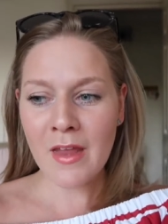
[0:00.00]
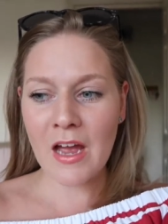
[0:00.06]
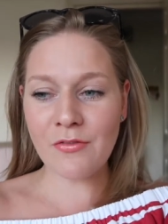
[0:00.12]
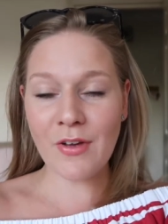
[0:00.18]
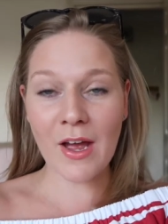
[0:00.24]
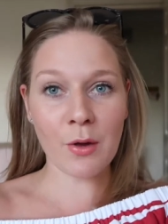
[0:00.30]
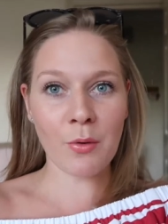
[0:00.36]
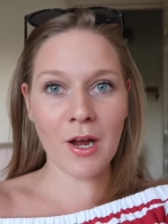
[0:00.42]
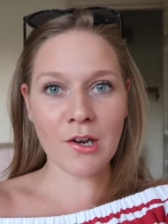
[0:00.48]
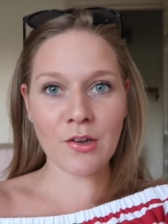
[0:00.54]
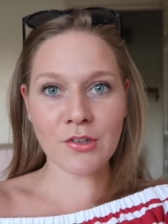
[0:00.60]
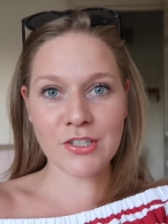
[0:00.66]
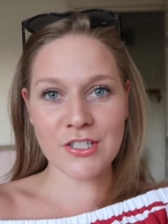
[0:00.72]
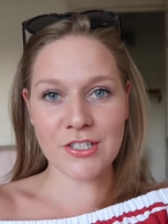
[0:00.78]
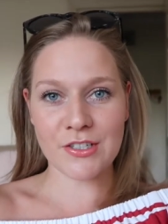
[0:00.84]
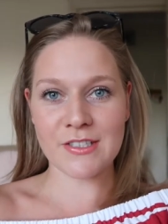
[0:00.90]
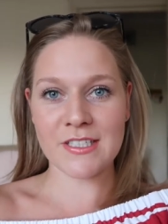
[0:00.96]
I've had quite a lot
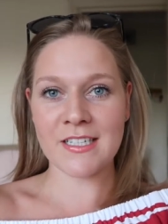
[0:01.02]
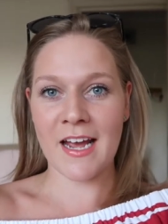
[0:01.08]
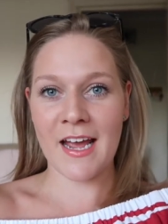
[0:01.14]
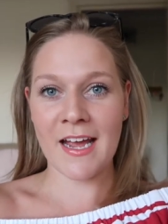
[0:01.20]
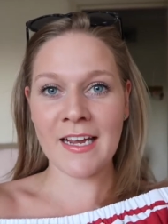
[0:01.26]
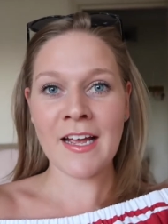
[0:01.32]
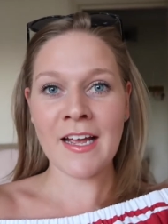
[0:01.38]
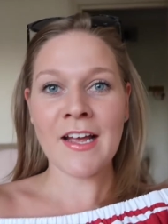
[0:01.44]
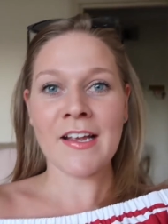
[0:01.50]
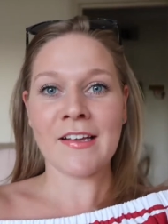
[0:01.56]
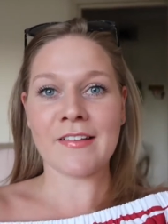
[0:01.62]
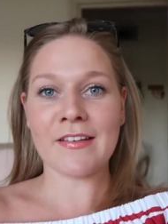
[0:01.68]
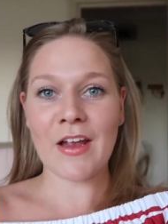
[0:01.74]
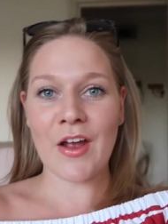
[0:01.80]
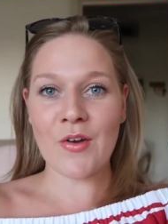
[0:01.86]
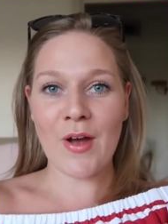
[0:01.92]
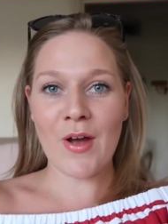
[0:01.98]
to do today,
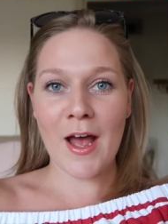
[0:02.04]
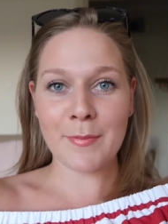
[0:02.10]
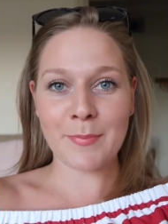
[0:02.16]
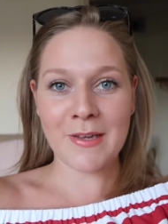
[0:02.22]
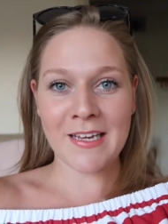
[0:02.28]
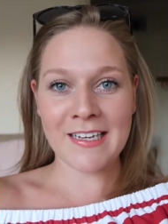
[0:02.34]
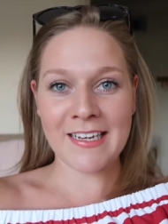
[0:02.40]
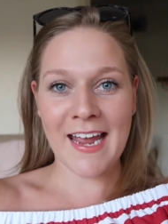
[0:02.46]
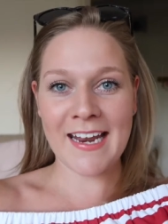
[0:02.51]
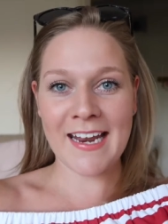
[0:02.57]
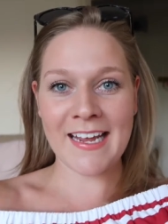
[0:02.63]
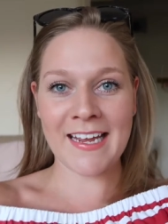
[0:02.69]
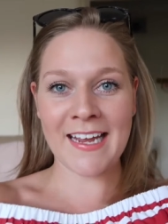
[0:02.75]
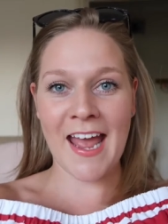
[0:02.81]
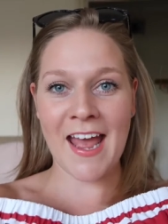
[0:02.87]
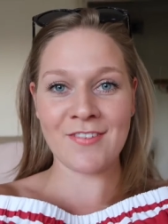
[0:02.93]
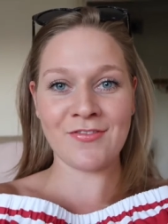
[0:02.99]
so have been
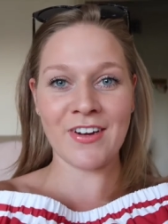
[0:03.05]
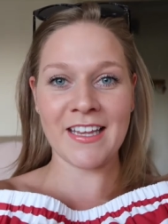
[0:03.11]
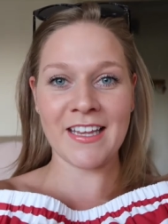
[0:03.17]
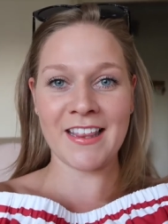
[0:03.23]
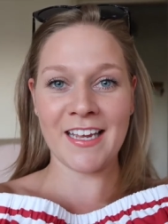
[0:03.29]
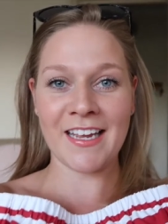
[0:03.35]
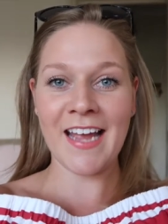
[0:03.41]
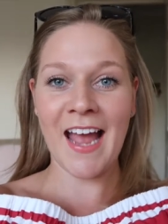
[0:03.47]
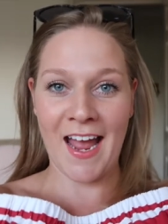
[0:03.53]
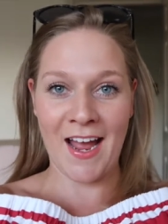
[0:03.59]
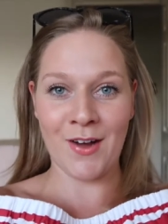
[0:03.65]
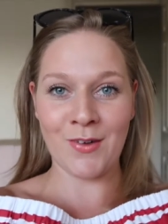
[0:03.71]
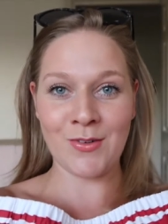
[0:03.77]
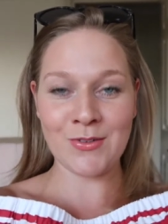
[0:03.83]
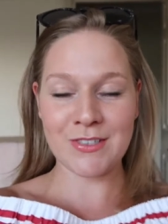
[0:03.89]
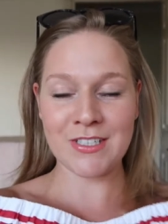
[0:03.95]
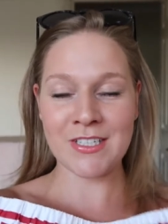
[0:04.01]
getting everything
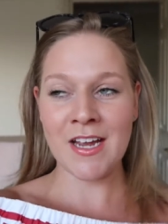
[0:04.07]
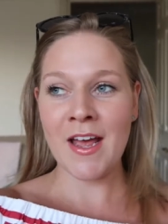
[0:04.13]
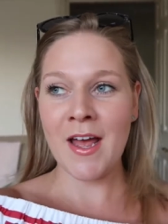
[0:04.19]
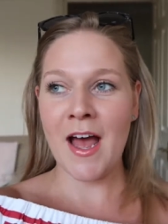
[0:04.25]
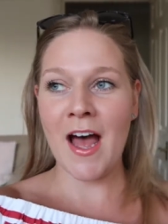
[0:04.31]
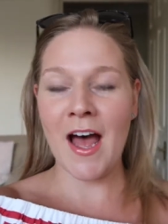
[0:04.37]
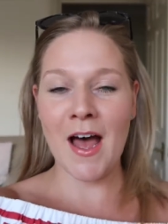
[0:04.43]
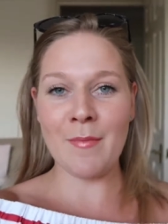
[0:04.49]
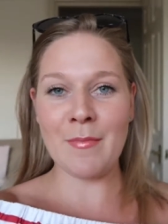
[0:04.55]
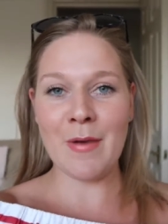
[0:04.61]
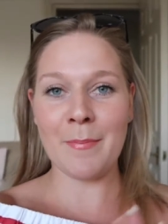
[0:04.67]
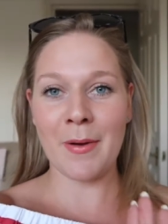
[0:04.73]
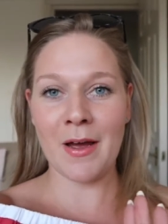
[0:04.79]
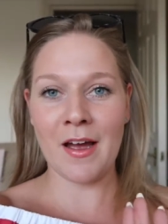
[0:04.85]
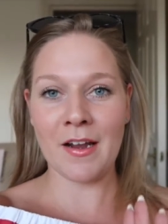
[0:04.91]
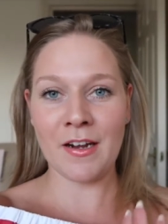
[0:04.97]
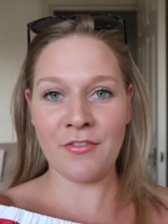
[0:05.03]
out. Um,
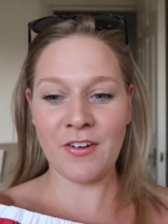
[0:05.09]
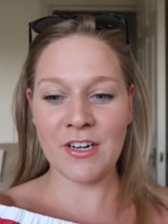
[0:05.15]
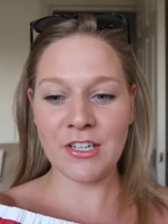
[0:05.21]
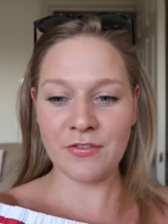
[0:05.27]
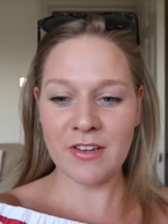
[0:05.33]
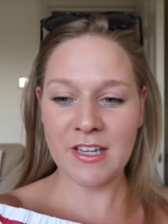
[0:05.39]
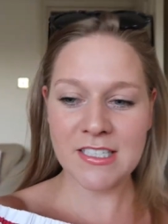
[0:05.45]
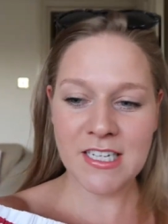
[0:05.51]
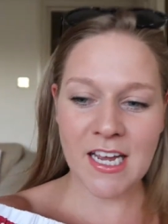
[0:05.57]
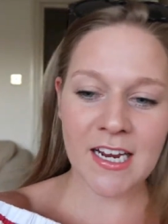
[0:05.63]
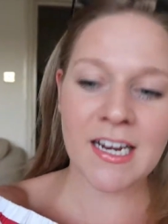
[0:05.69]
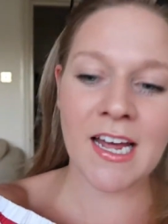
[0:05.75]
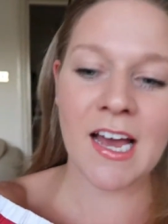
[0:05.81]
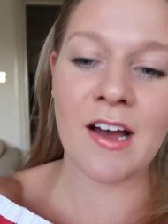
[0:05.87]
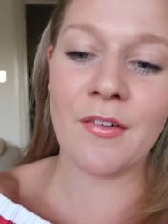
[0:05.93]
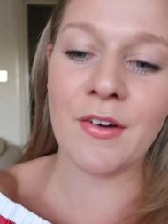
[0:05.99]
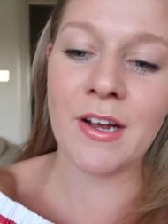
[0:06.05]
but I finished for the day
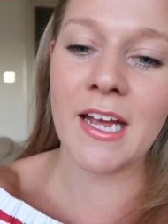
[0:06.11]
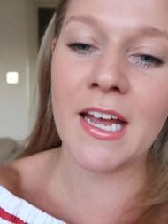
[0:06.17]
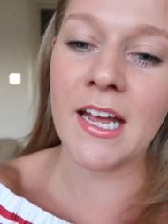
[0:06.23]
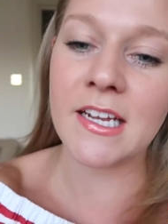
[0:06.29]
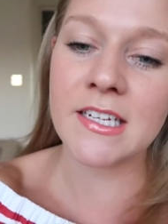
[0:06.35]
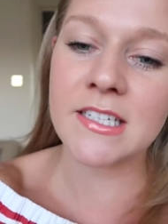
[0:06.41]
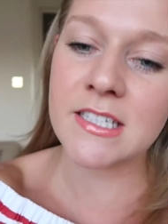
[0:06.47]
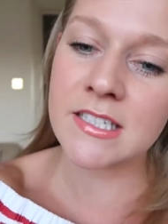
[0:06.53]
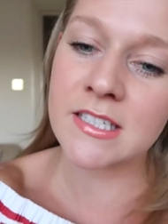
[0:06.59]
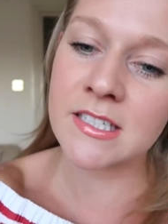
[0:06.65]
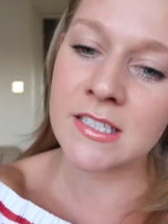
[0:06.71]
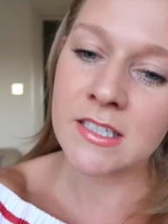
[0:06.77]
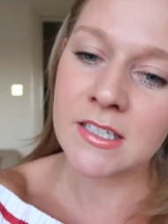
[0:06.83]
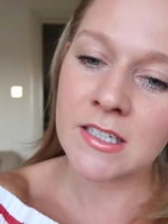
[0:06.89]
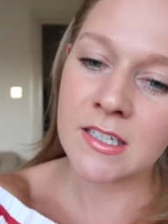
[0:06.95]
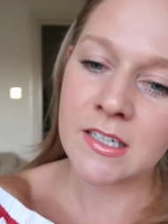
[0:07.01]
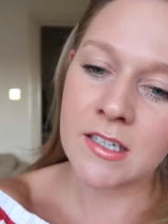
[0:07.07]
now. It's,
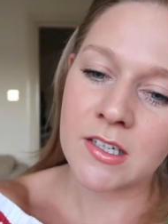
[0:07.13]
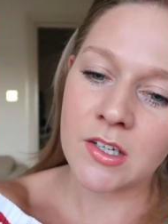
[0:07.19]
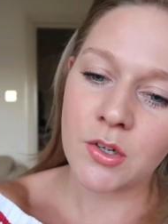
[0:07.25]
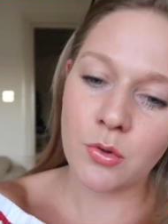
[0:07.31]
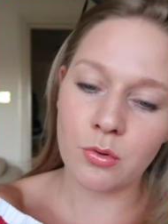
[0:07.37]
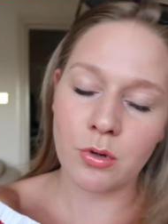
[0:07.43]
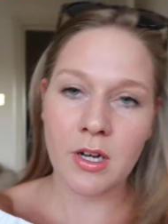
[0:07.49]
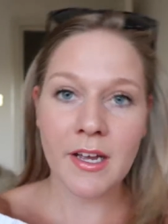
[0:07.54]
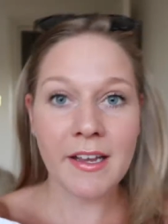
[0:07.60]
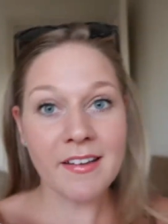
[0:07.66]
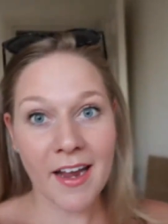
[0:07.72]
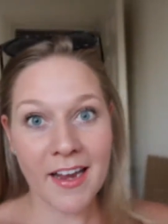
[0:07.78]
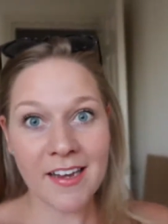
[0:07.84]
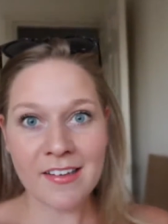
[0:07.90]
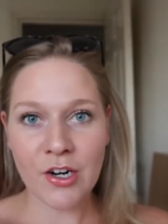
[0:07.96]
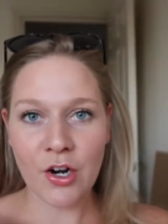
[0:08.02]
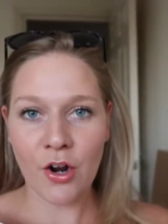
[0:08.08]
oh, it's
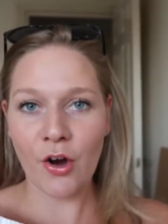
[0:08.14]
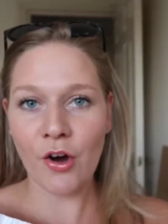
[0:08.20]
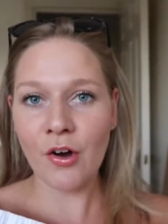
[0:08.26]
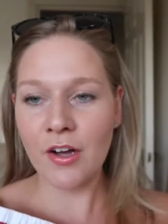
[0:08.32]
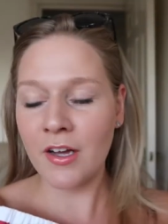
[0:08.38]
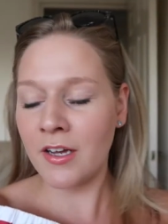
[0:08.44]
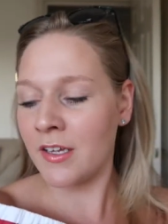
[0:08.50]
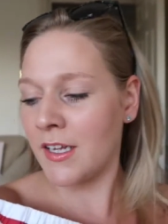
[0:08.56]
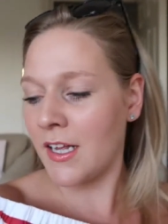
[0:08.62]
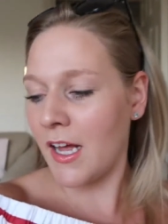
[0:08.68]
eight o'clock.